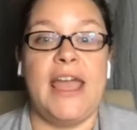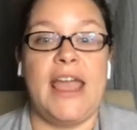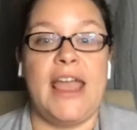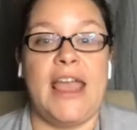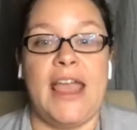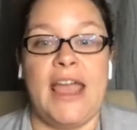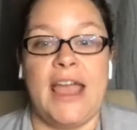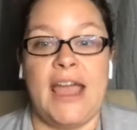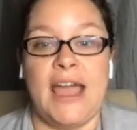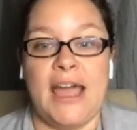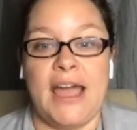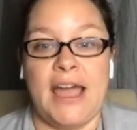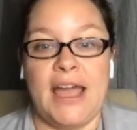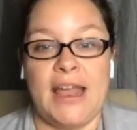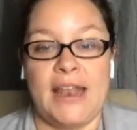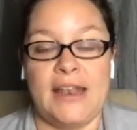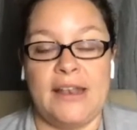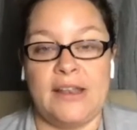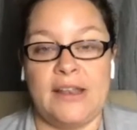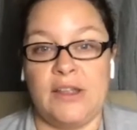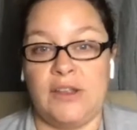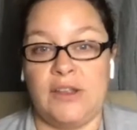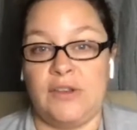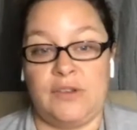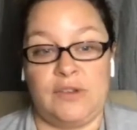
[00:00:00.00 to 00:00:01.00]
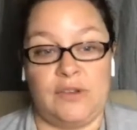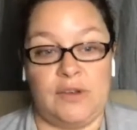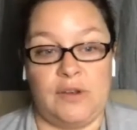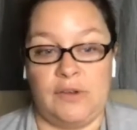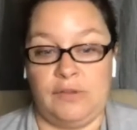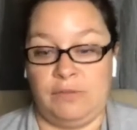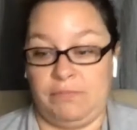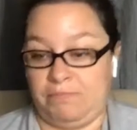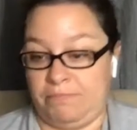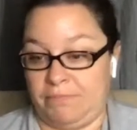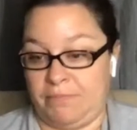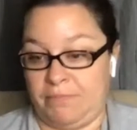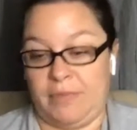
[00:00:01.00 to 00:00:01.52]
And
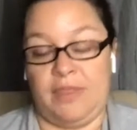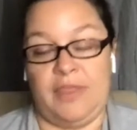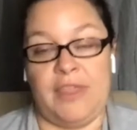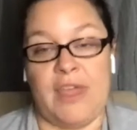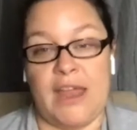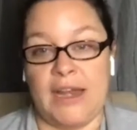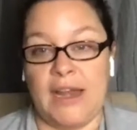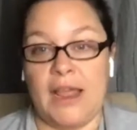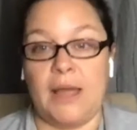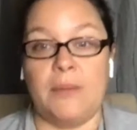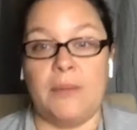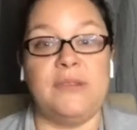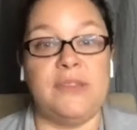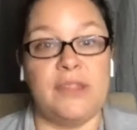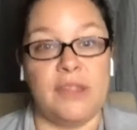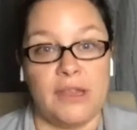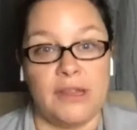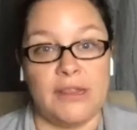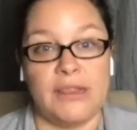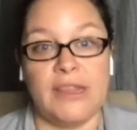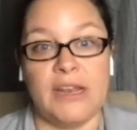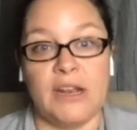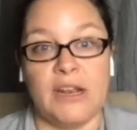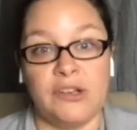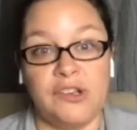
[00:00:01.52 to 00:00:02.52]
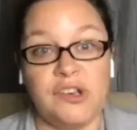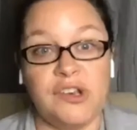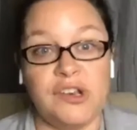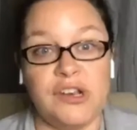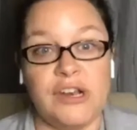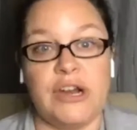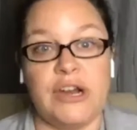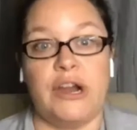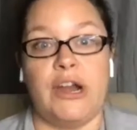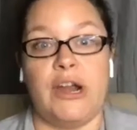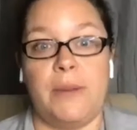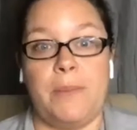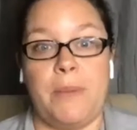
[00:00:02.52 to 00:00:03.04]
then comes the little
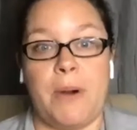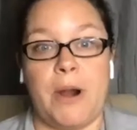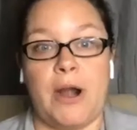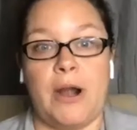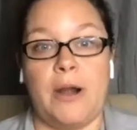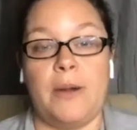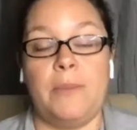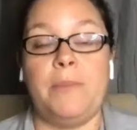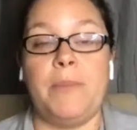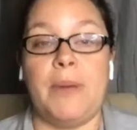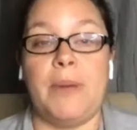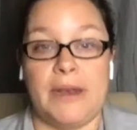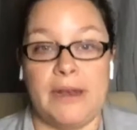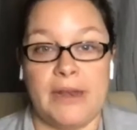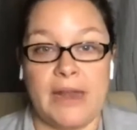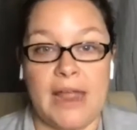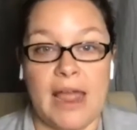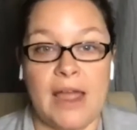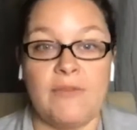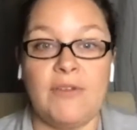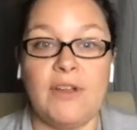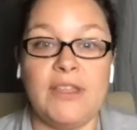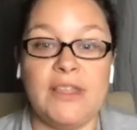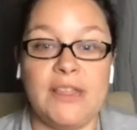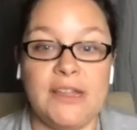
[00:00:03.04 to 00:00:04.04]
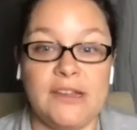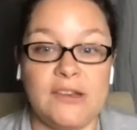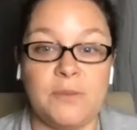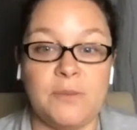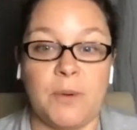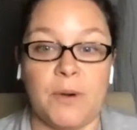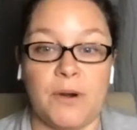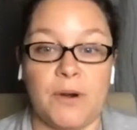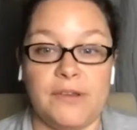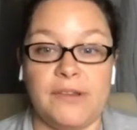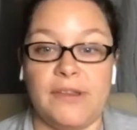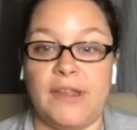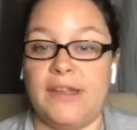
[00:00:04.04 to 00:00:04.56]
generic part, but everything's
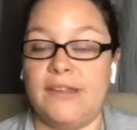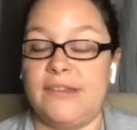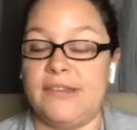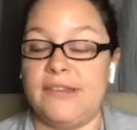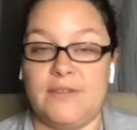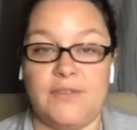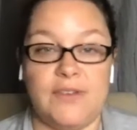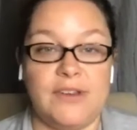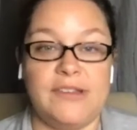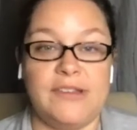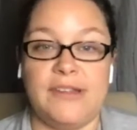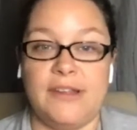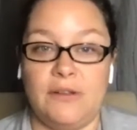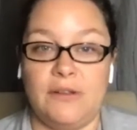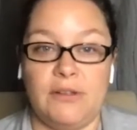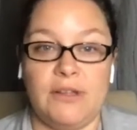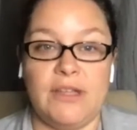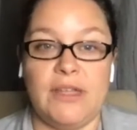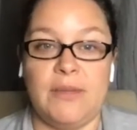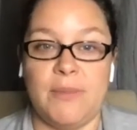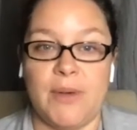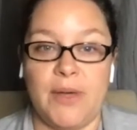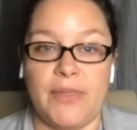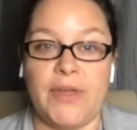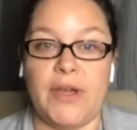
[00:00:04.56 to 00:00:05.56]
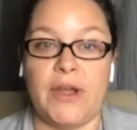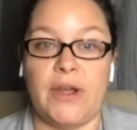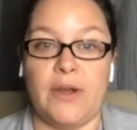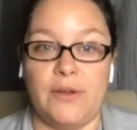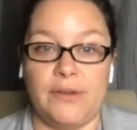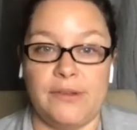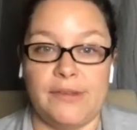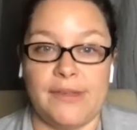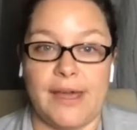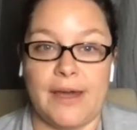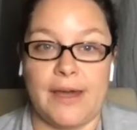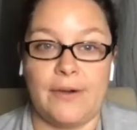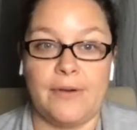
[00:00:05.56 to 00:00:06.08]
personalized, every single email that
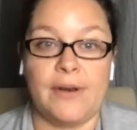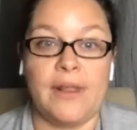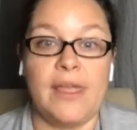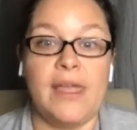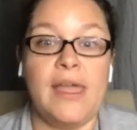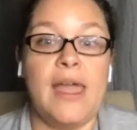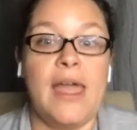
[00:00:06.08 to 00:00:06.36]
goes out.